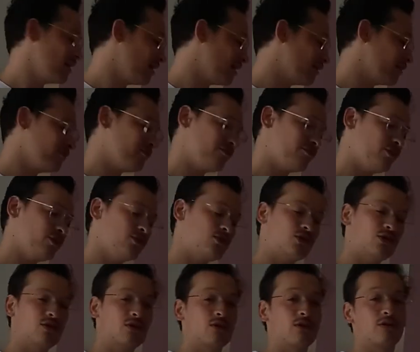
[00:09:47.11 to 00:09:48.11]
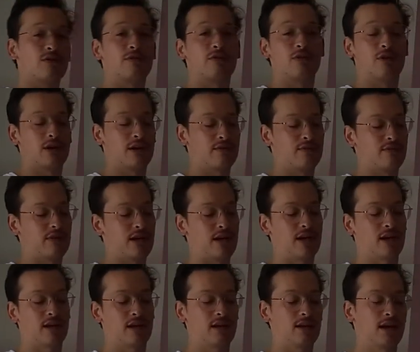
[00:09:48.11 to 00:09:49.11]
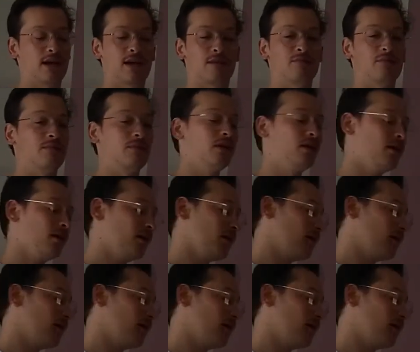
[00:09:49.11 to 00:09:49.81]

in the future, or if I am